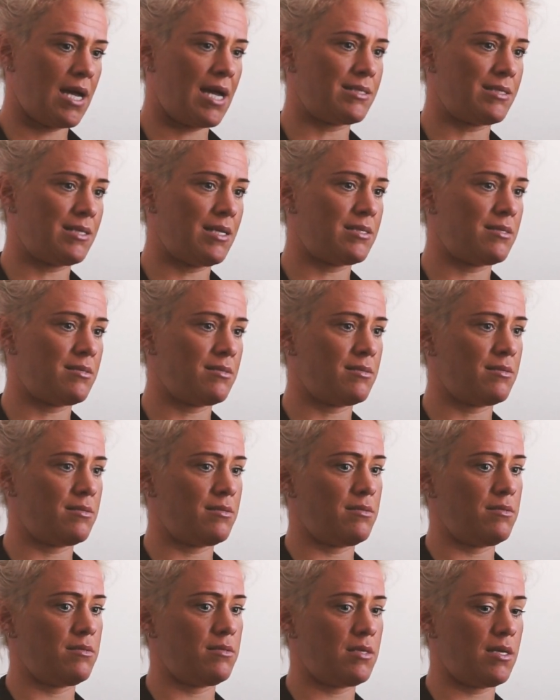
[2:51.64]

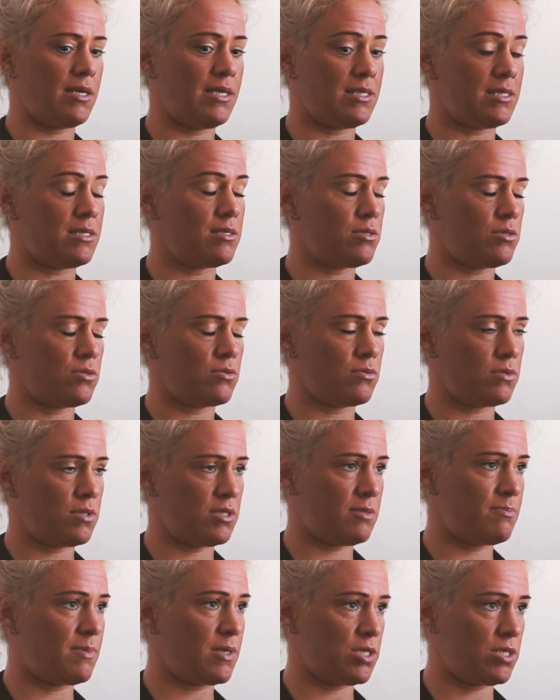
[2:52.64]
adolescent eating disorder
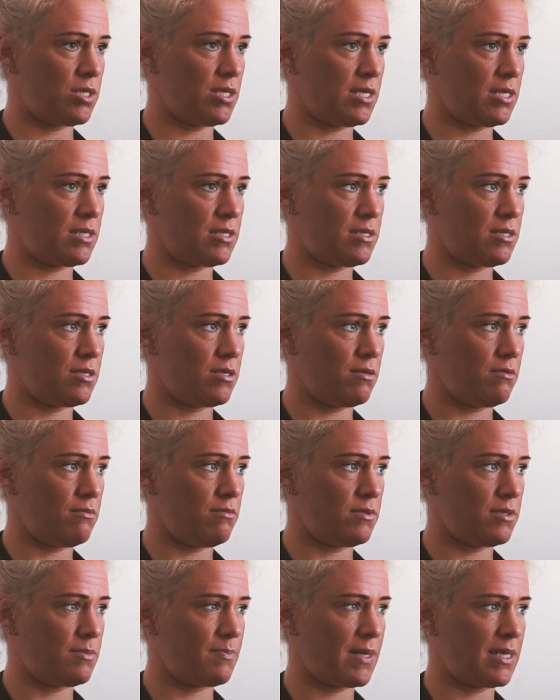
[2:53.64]
specialist, who
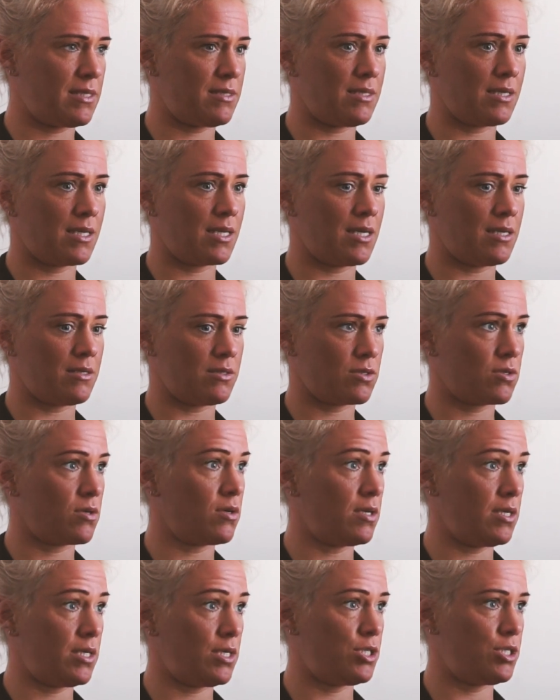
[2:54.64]
was based at King's
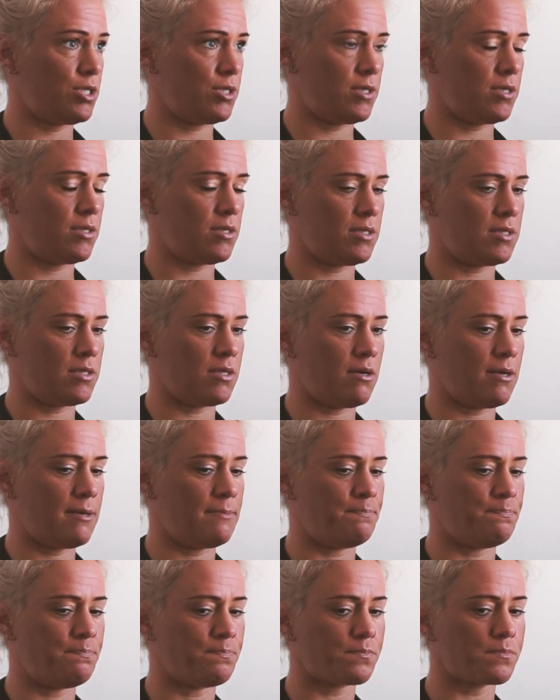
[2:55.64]
College at the
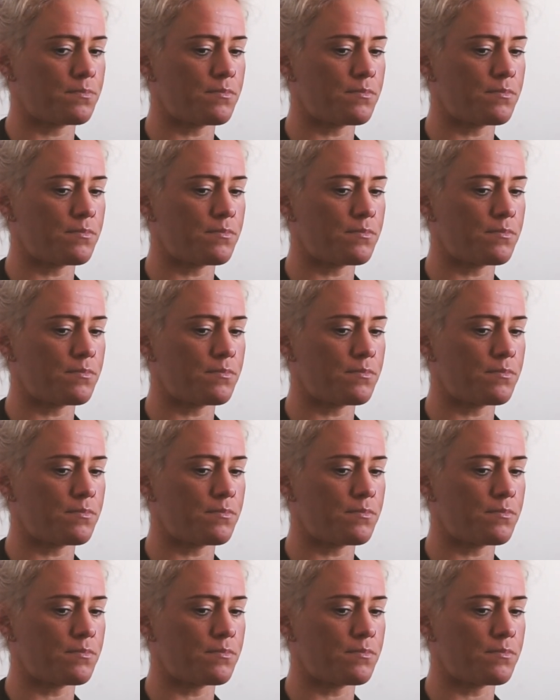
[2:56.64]
time.